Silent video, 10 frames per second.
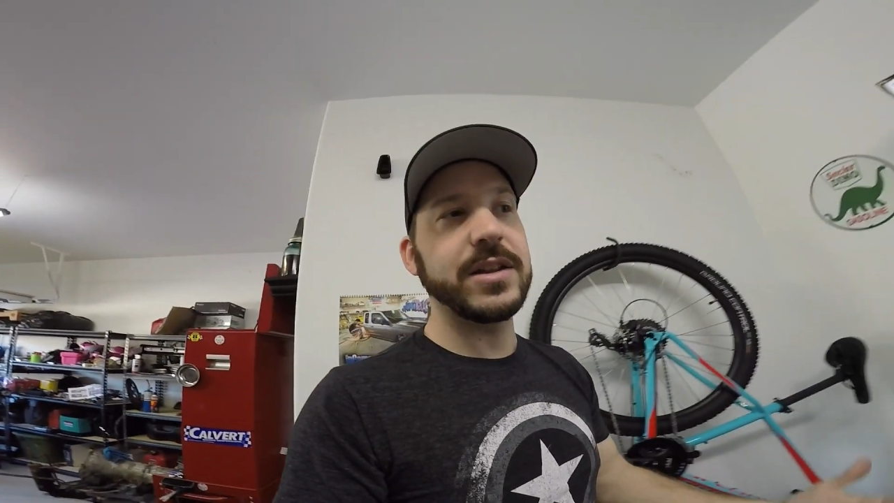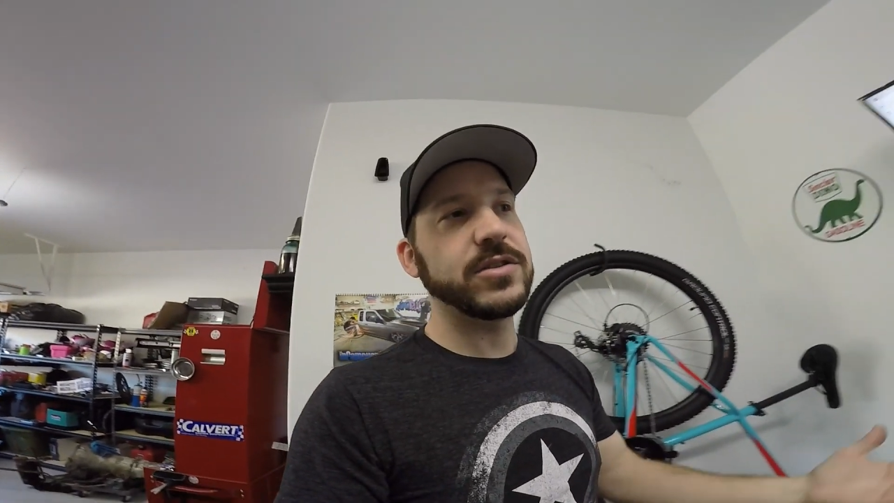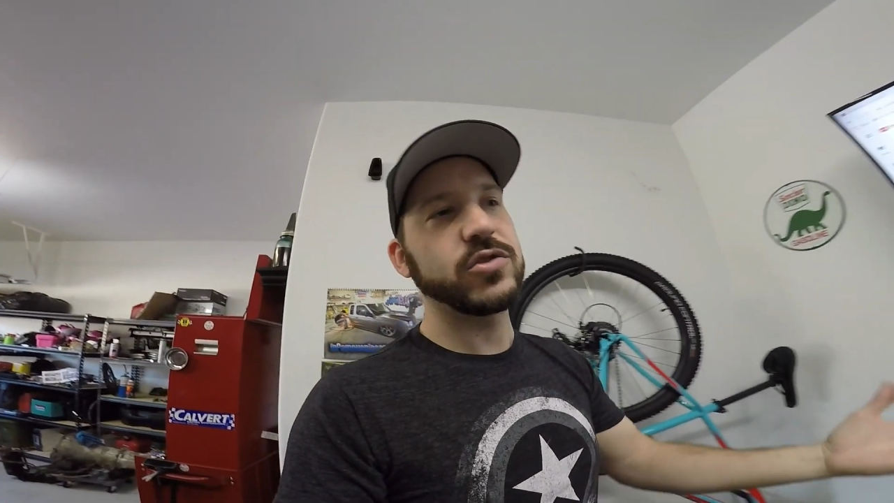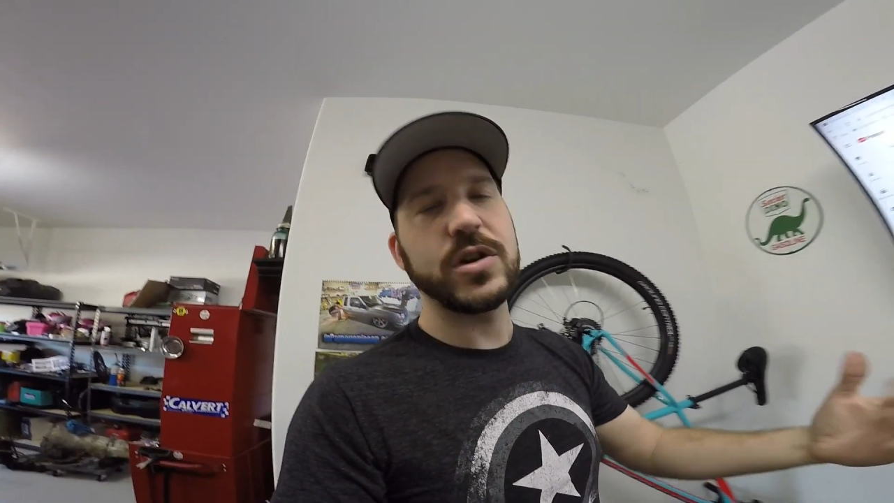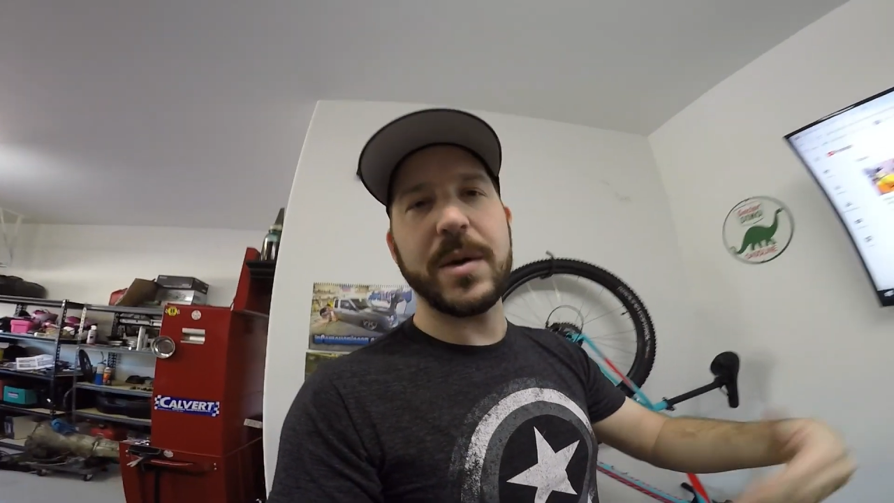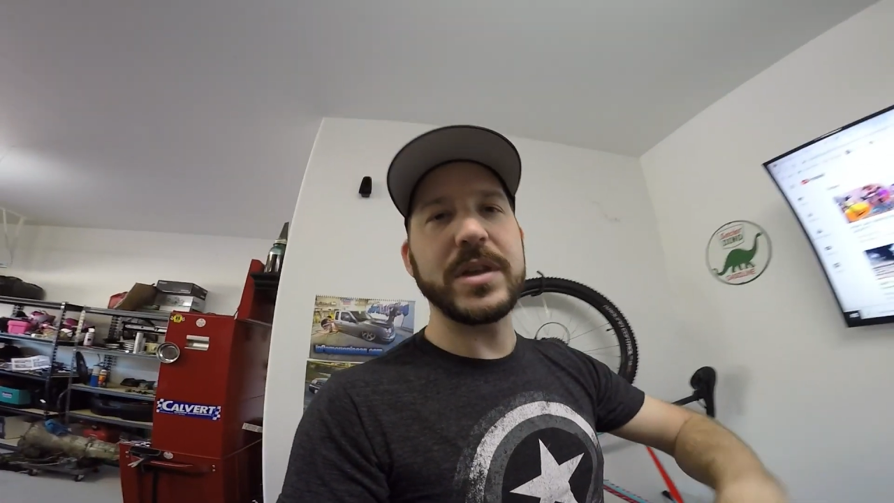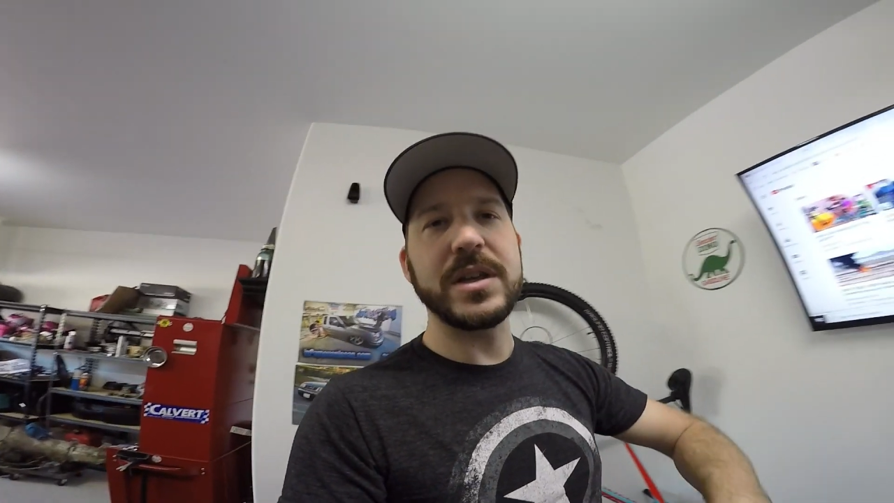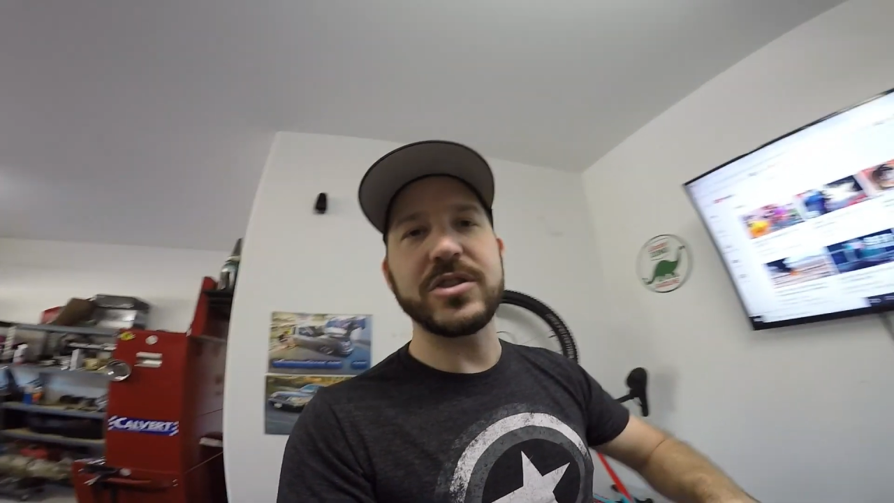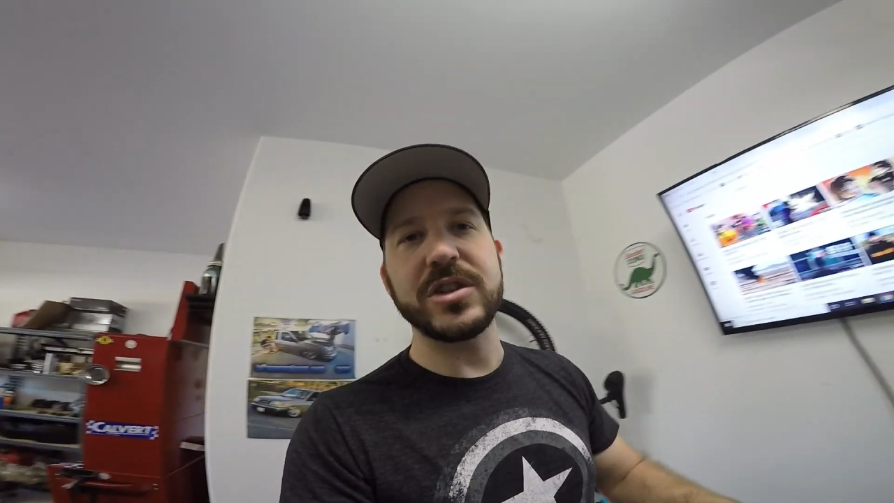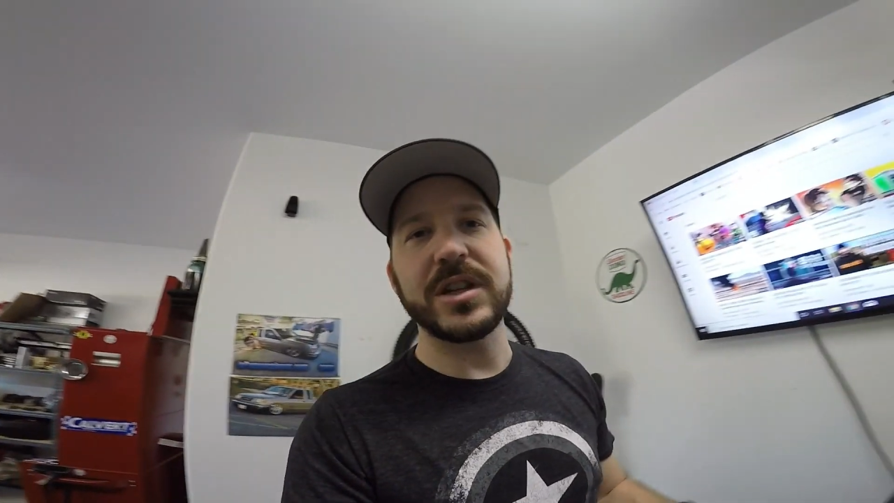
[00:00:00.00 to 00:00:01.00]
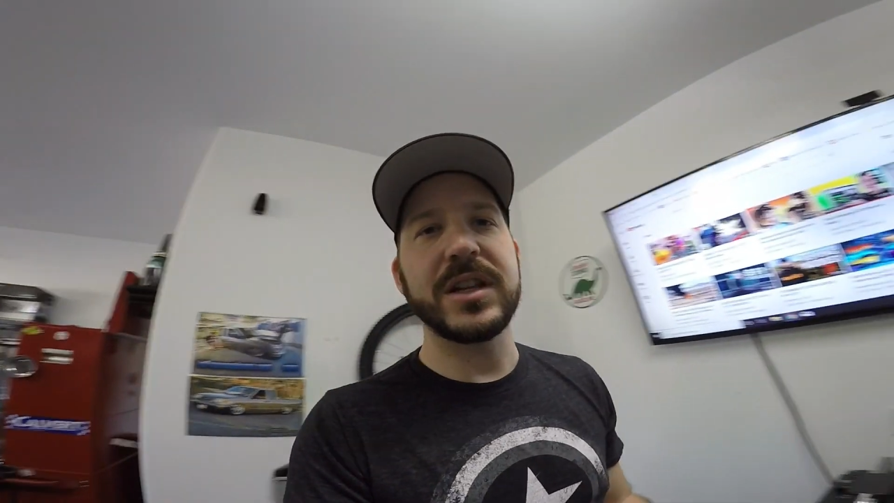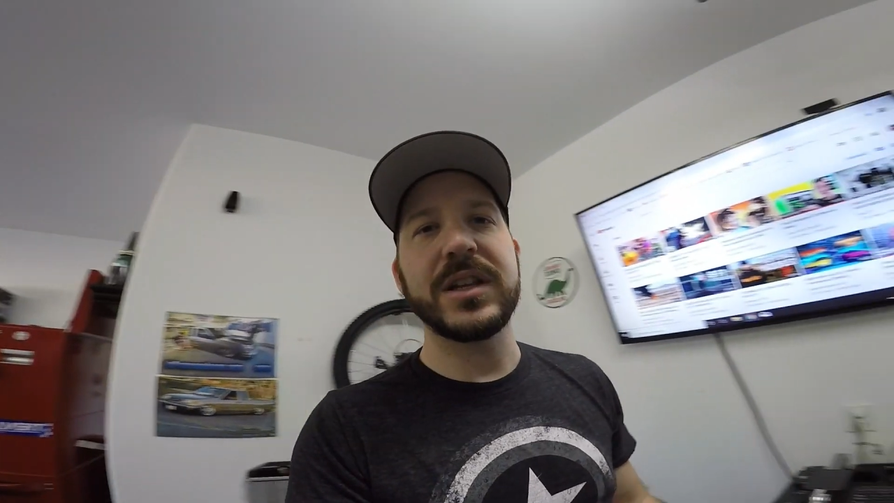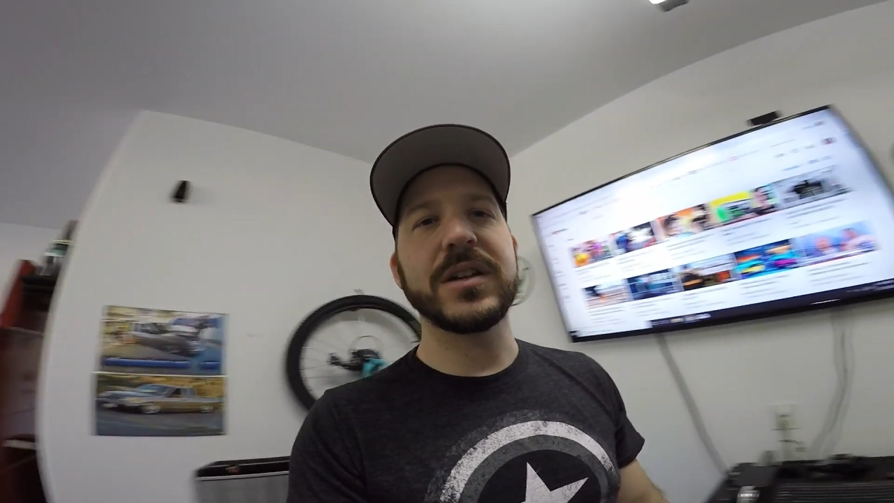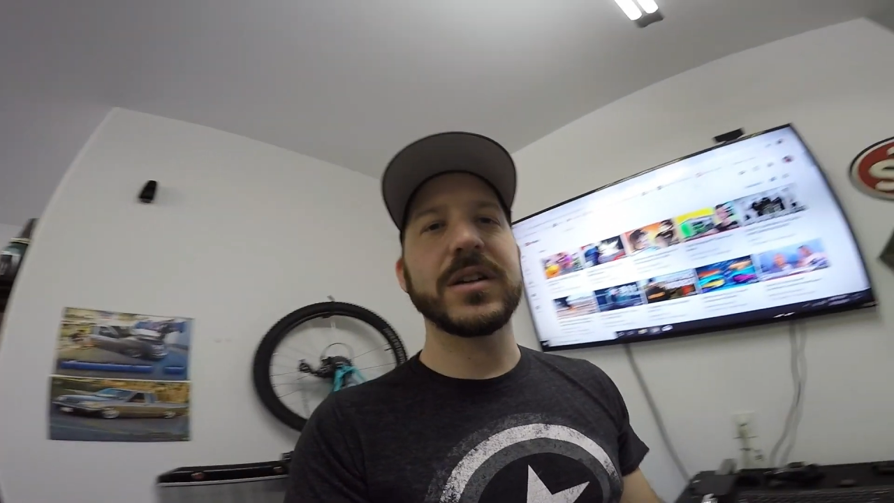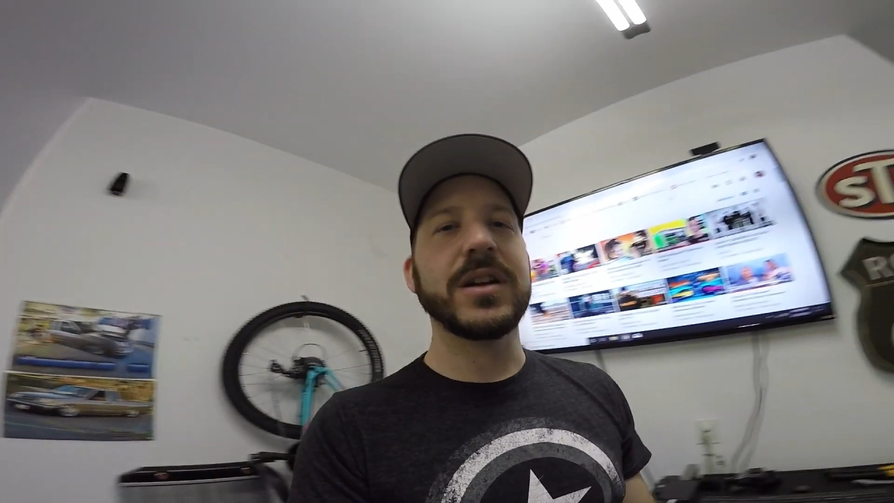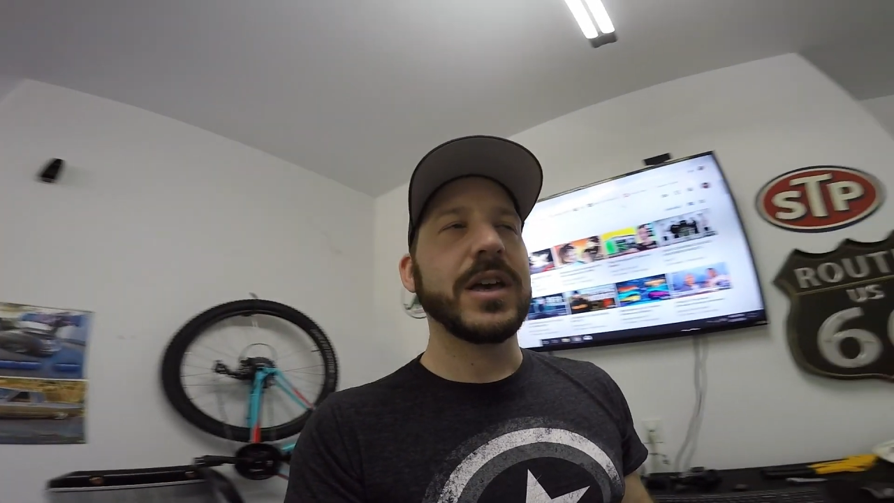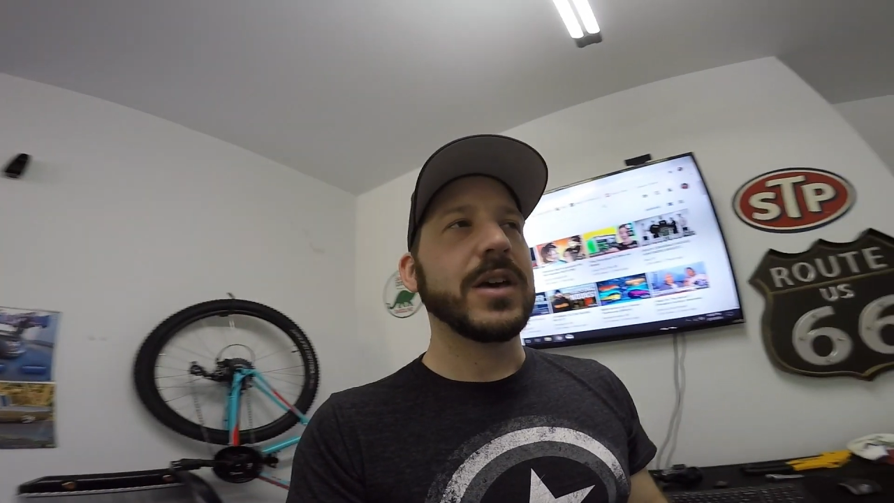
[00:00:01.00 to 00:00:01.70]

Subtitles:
and just drop the engine in here.